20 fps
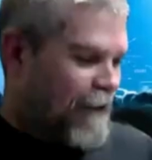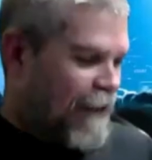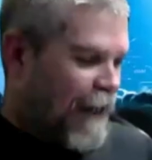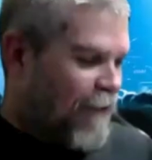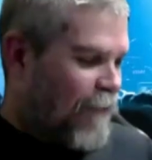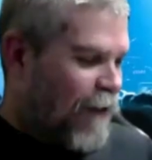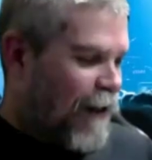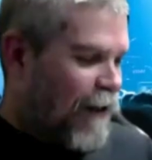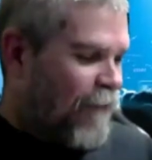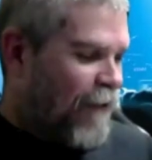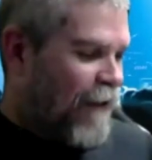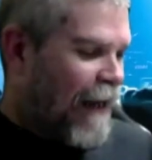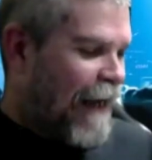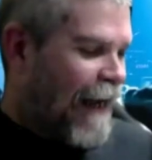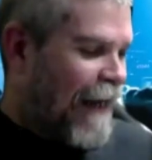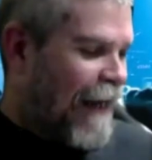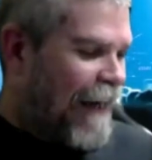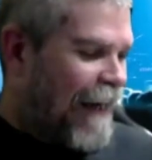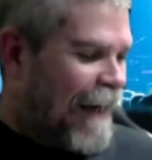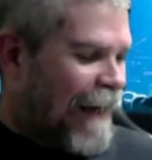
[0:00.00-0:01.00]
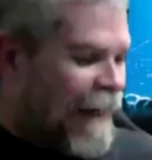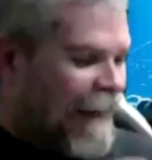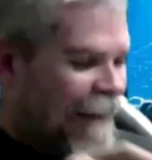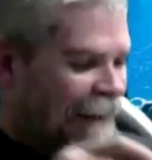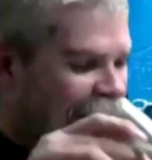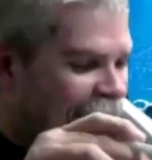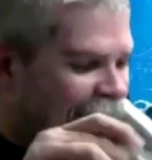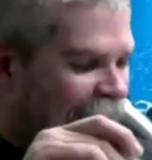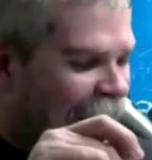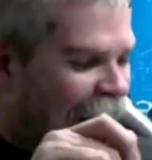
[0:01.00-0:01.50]
you've done well with that.
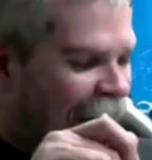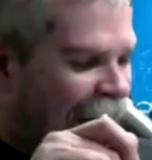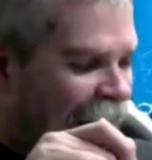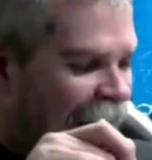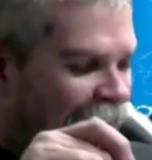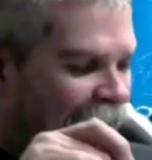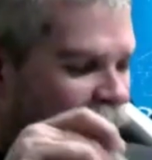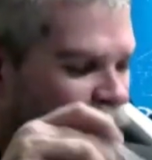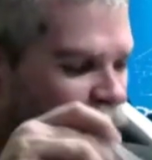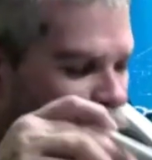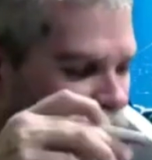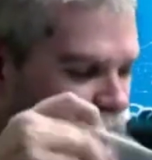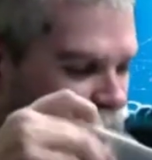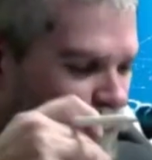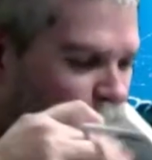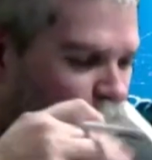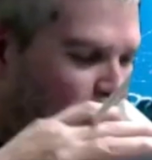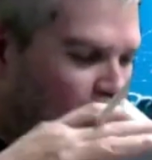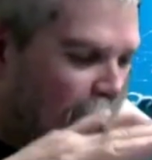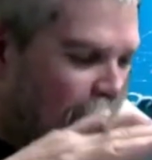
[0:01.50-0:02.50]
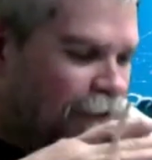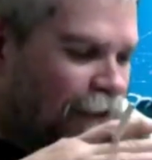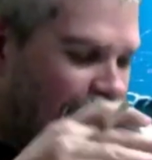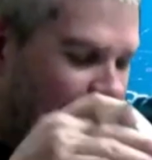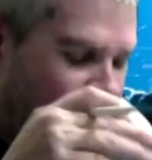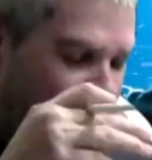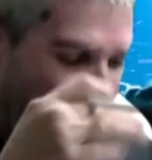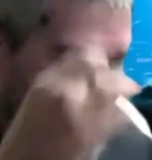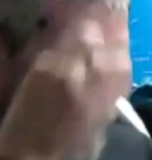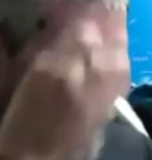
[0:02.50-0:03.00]
Now, we just
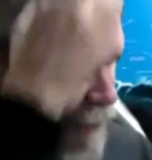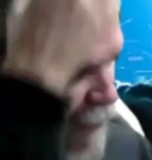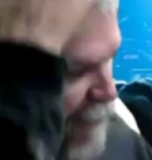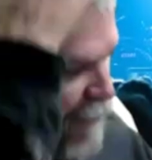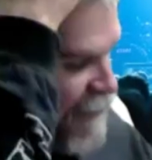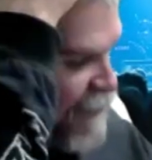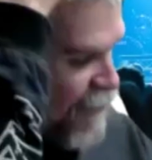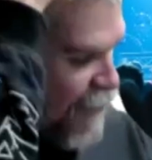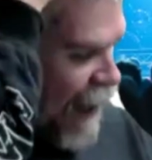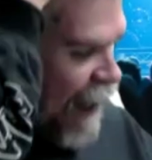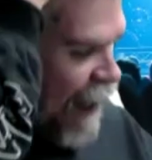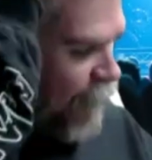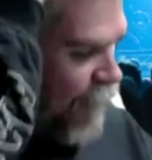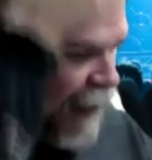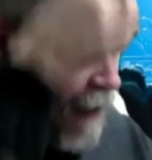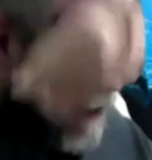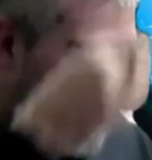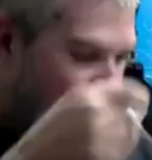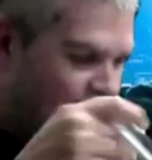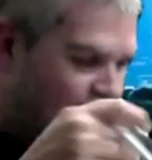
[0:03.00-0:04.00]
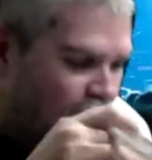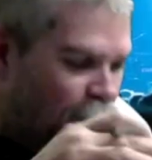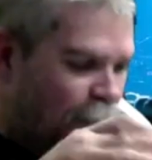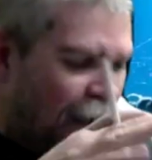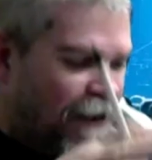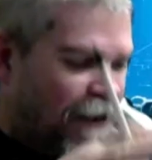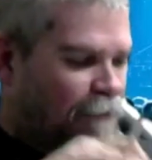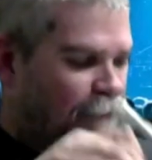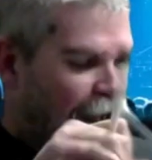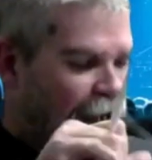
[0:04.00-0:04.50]
sort of over here in Australia, we don't know too
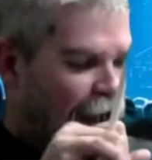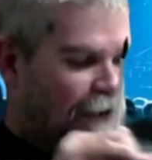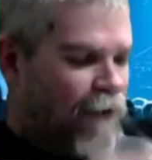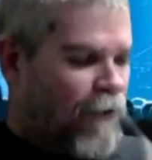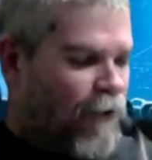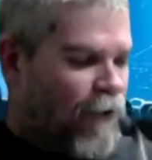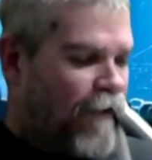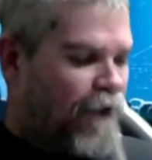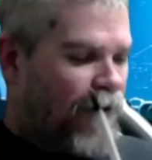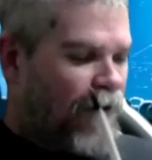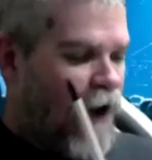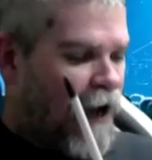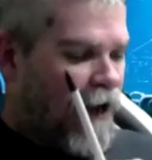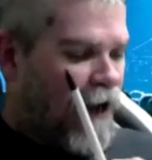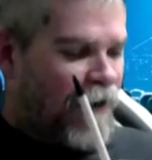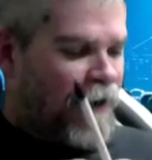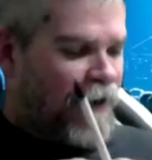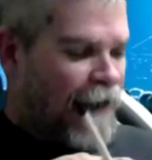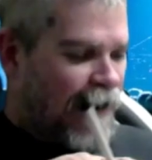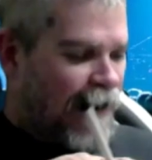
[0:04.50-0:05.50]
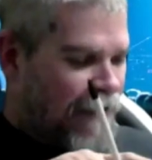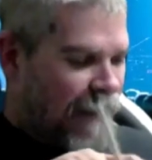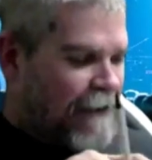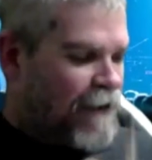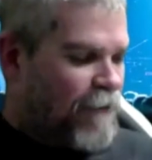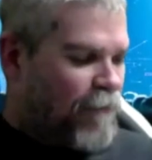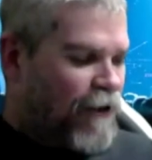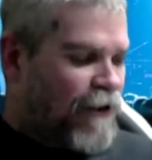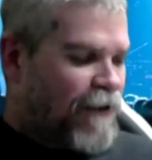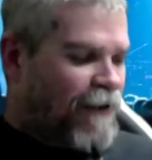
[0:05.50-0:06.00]
much about Northern Ireland
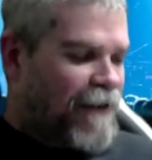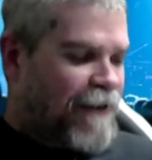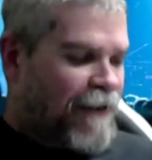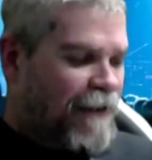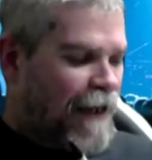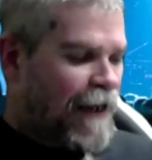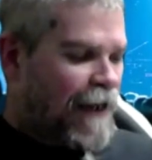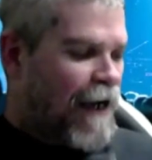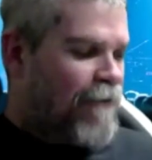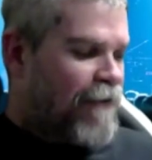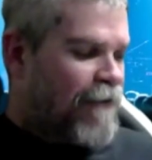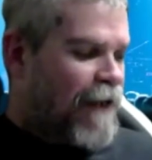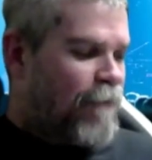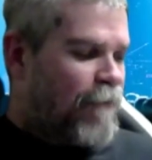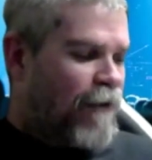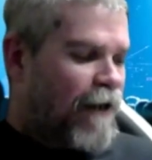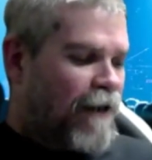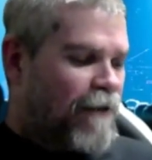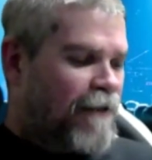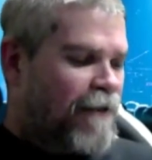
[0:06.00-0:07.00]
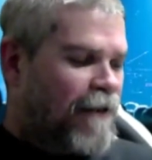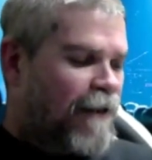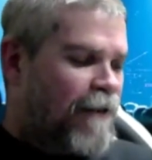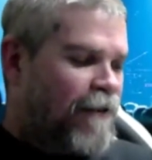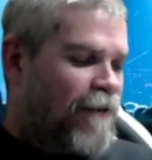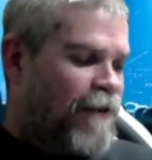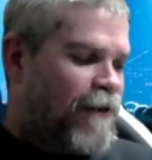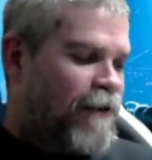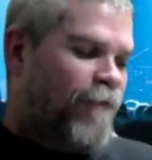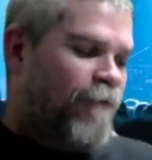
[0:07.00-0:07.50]
and your music scene over there, bro. So
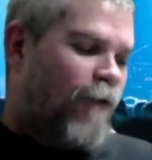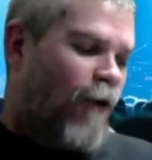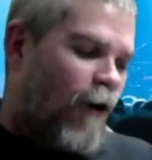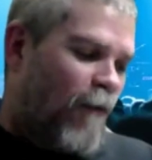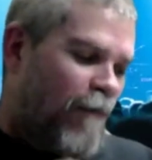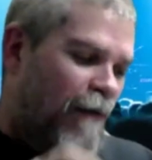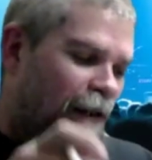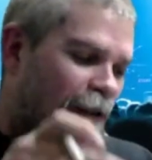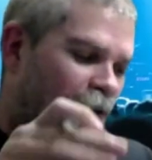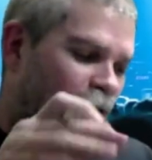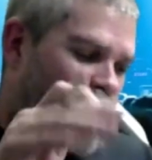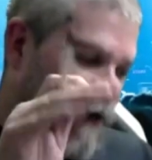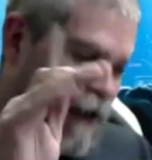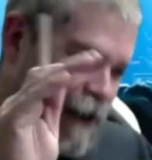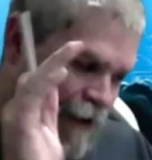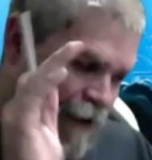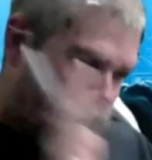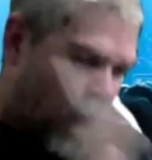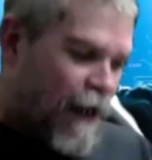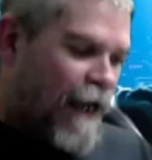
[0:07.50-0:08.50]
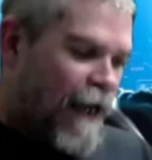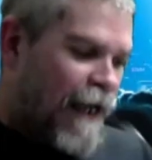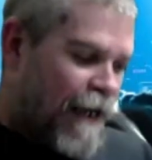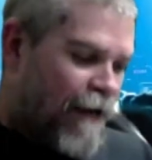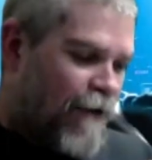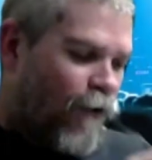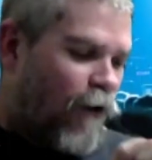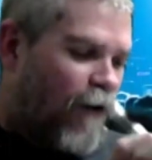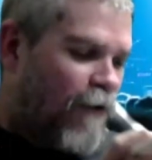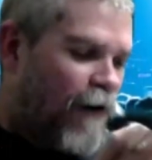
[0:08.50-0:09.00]
you formed in 2020
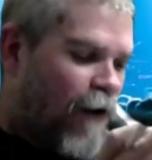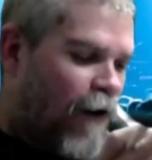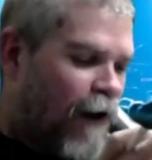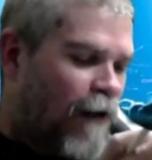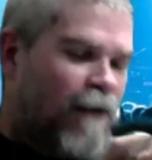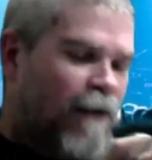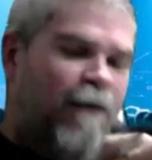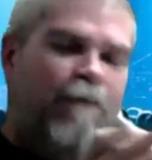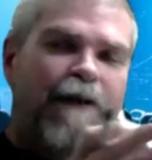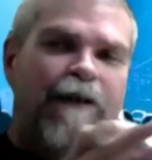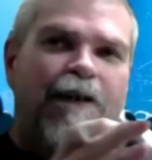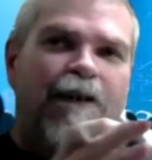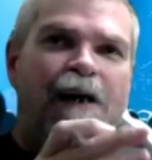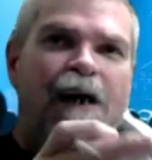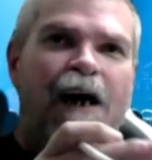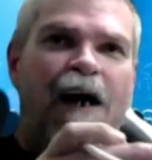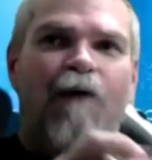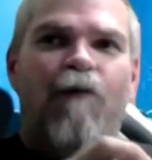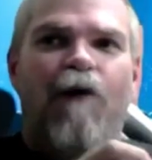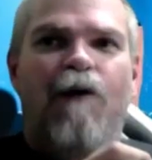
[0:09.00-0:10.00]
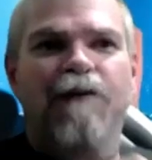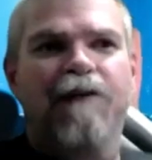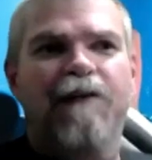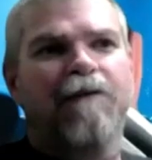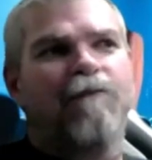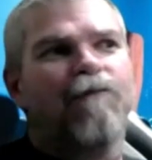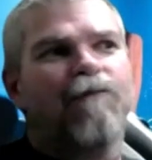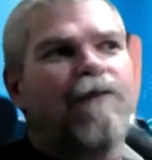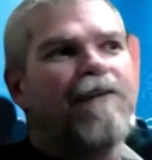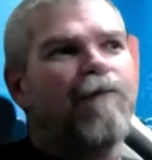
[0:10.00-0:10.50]
in Northern Ireland, but what's
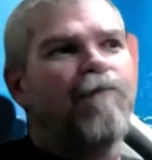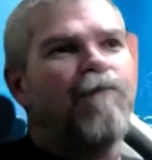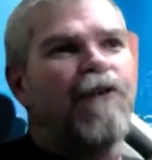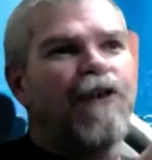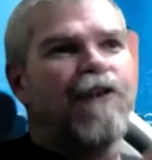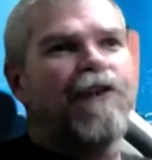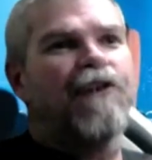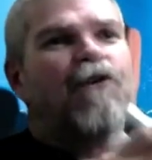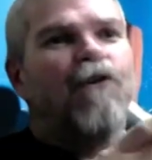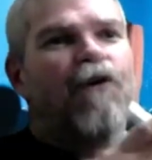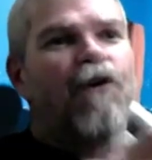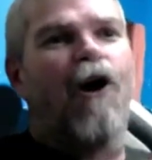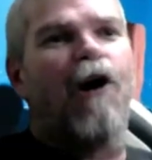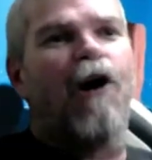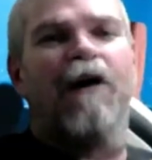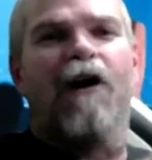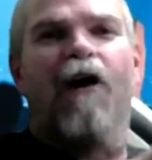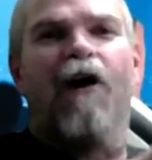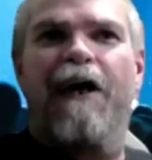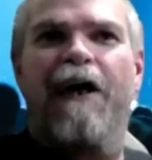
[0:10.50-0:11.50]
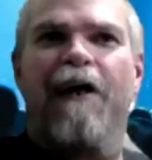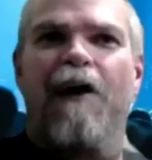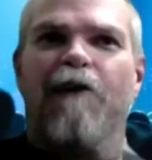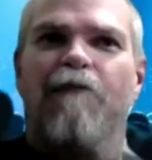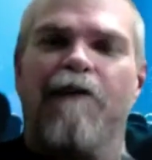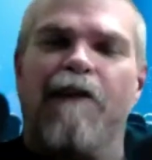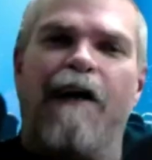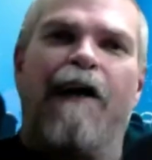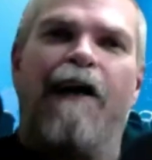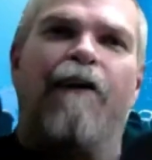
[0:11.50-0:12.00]
the musical climate like
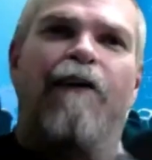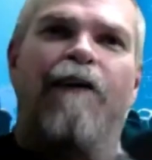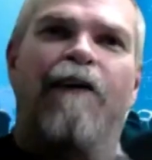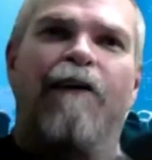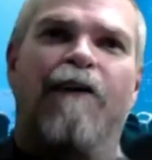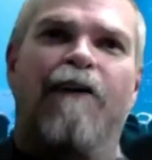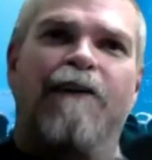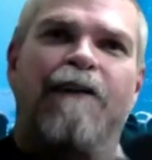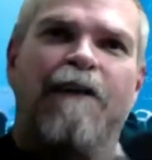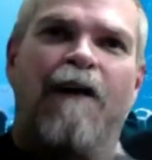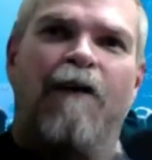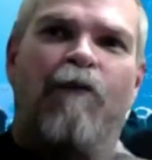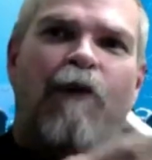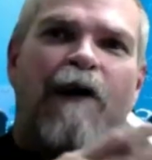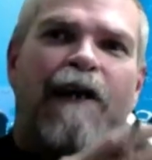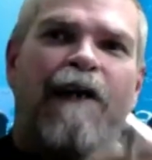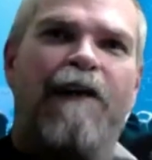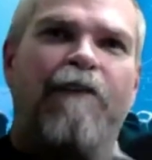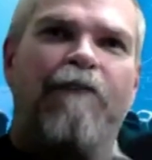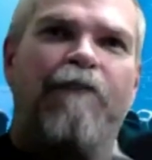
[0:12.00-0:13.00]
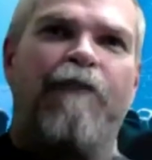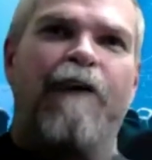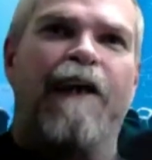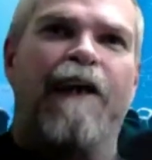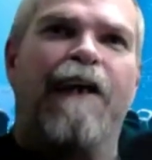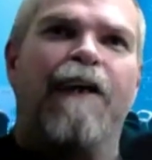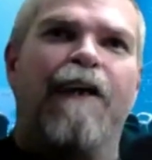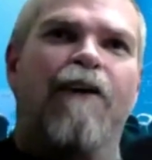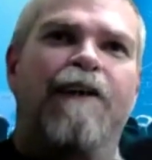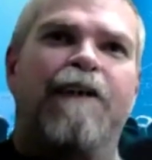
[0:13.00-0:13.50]
over there? And where did you fit
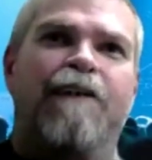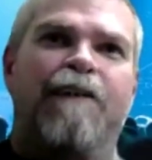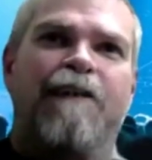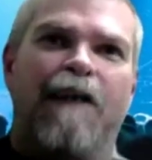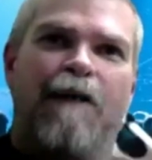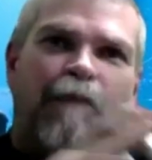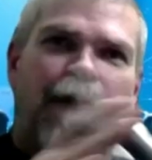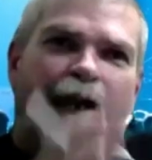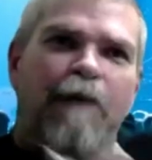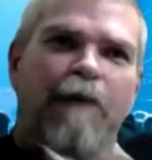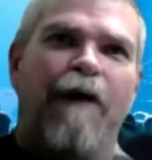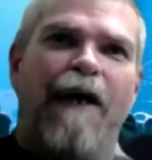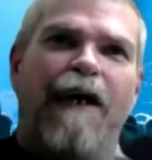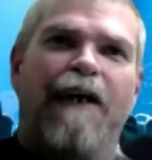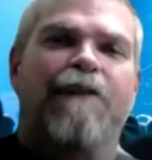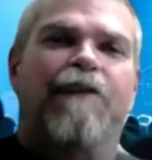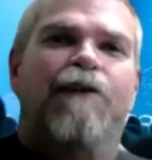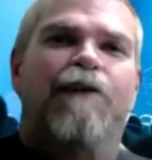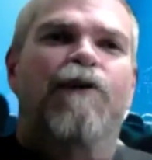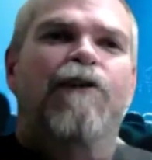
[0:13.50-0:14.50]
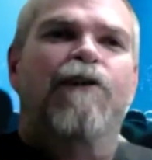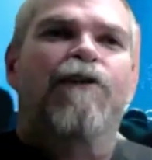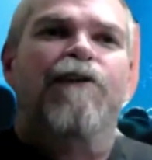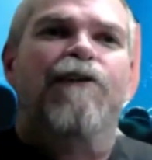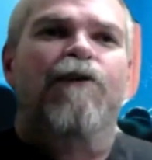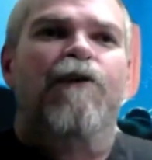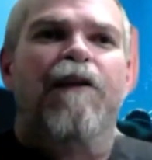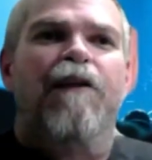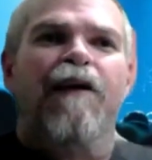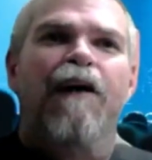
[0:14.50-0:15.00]
in? Like, is there many bands doing your
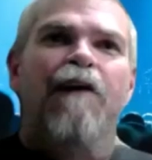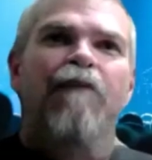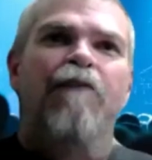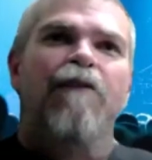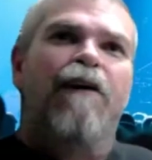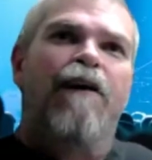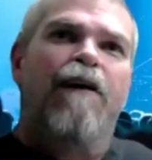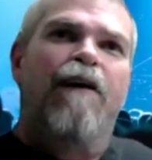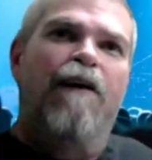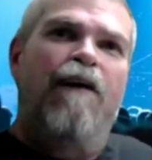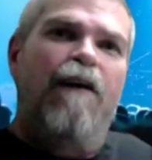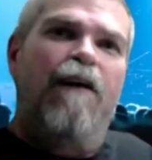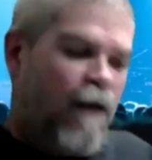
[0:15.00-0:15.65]
sort of thing over there?